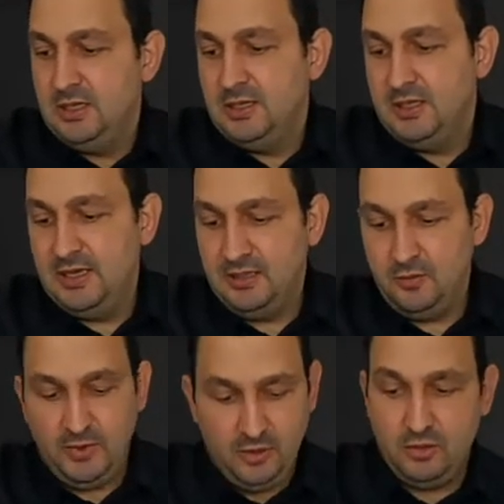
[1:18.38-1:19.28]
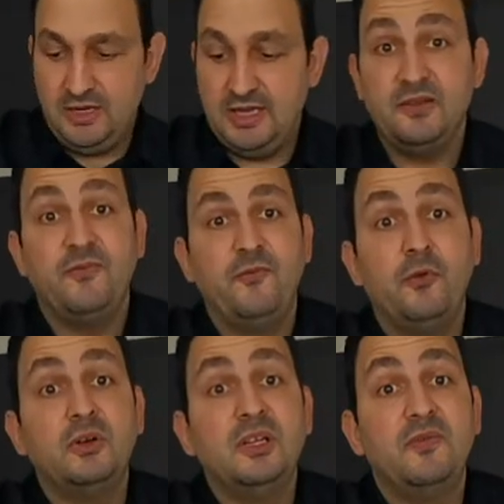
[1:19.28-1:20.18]
Then we're gonna add
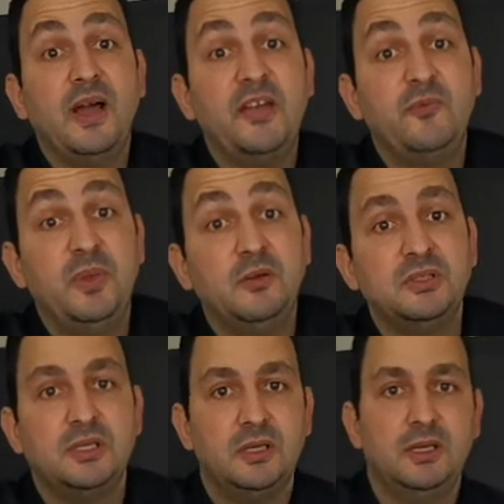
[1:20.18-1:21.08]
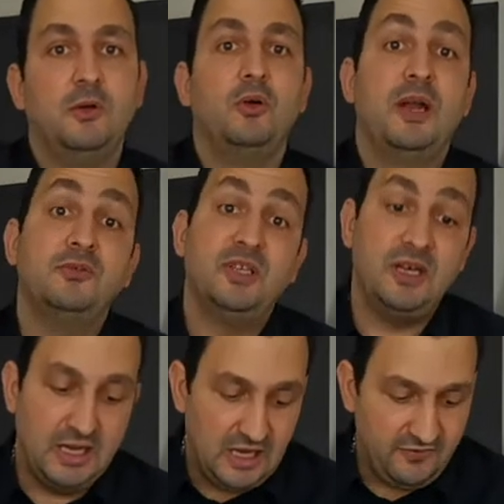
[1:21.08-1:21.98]
45 ml or ounce and
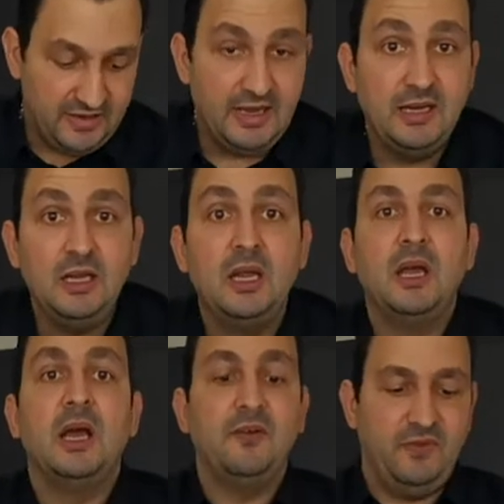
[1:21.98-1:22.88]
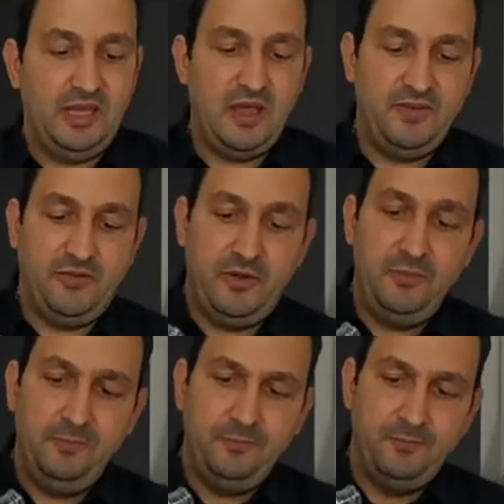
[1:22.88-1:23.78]
a half again of heavy cream.